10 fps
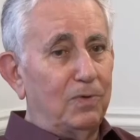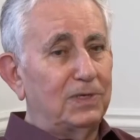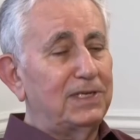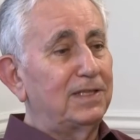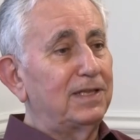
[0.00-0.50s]

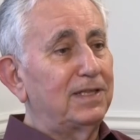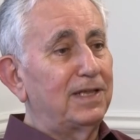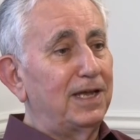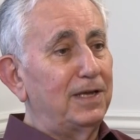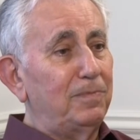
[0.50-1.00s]
was at the
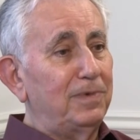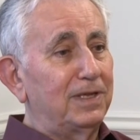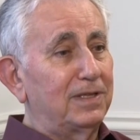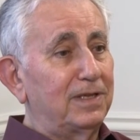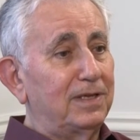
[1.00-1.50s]
time
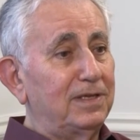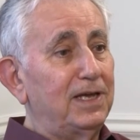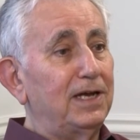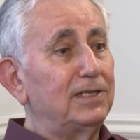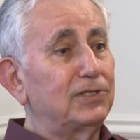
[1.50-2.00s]
at
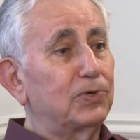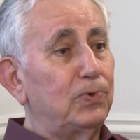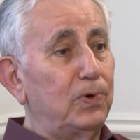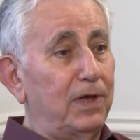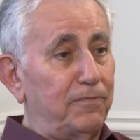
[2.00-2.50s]
Yale
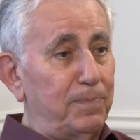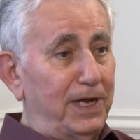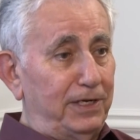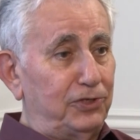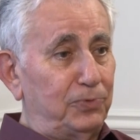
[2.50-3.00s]
School of
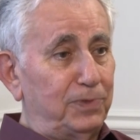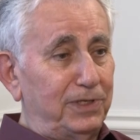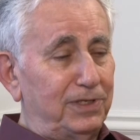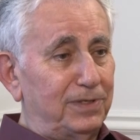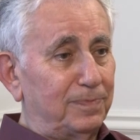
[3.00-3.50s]

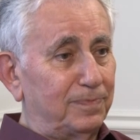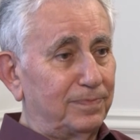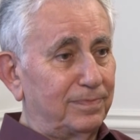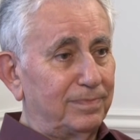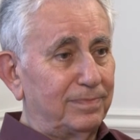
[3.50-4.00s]
Management.
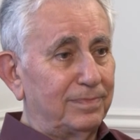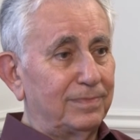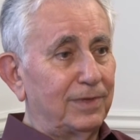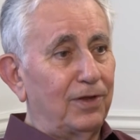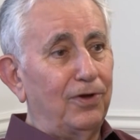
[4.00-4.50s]

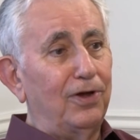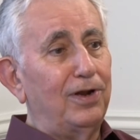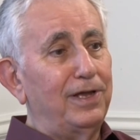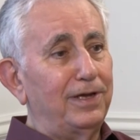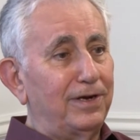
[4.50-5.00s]

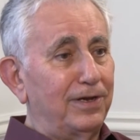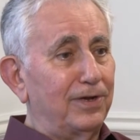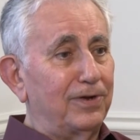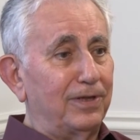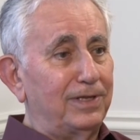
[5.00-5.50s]
Earlier, he
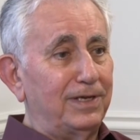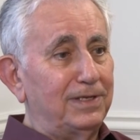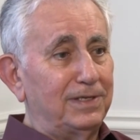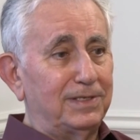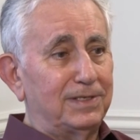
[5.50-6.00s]
got
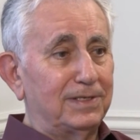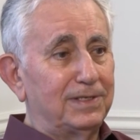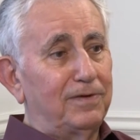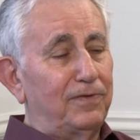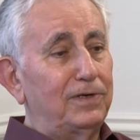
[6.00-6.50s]
his
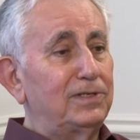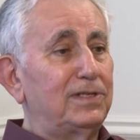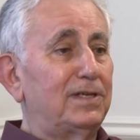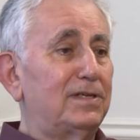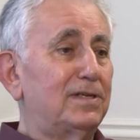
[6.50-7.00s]

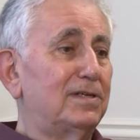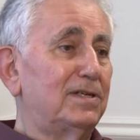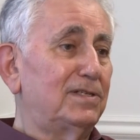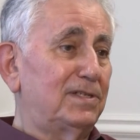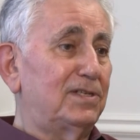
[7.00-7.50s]
first
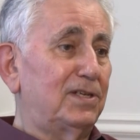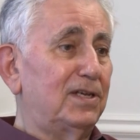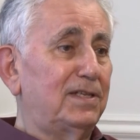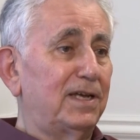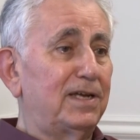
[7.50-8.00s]
his
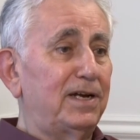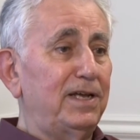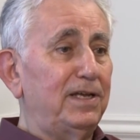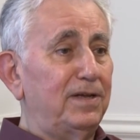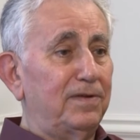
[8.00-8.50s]

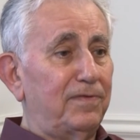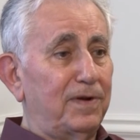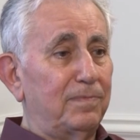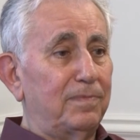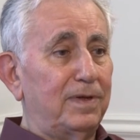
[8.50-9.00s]
degree
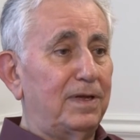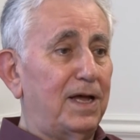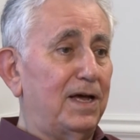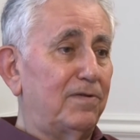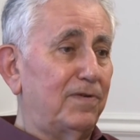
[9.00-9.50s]
from
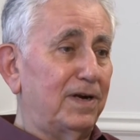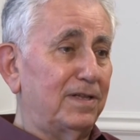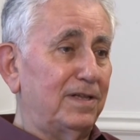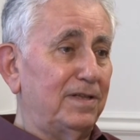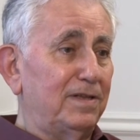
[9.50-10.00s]
Harvard
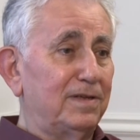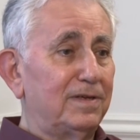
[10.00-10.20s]
in